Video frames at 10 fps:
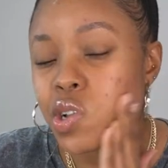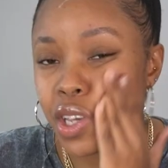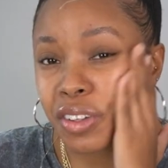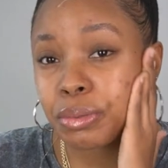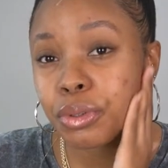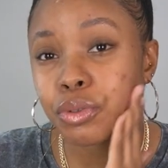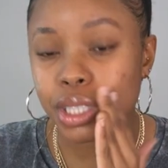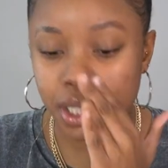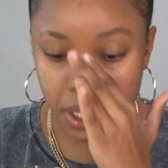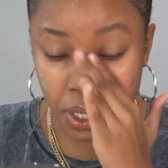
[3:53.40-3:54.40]
You have to be
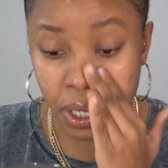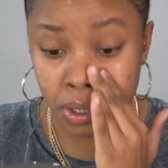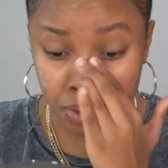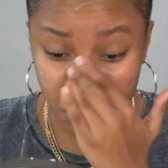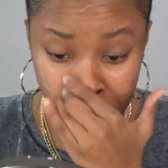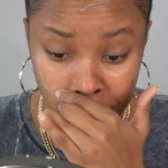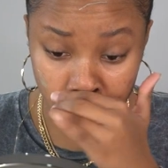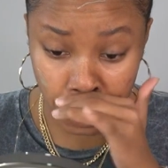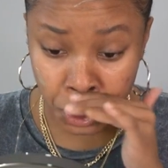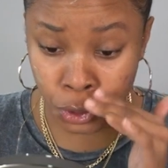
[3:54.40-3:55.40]
really careful when it
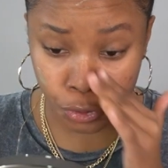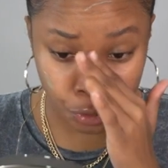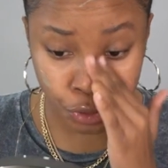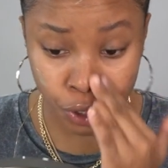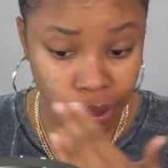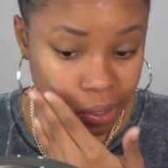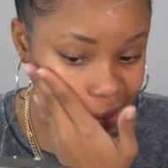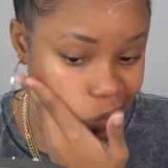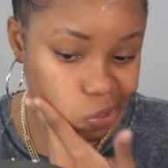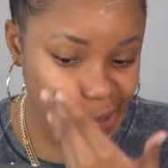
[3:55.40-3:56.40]
comes to
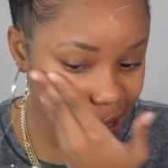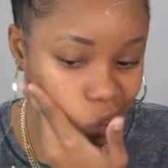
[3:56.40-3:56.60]
fragrance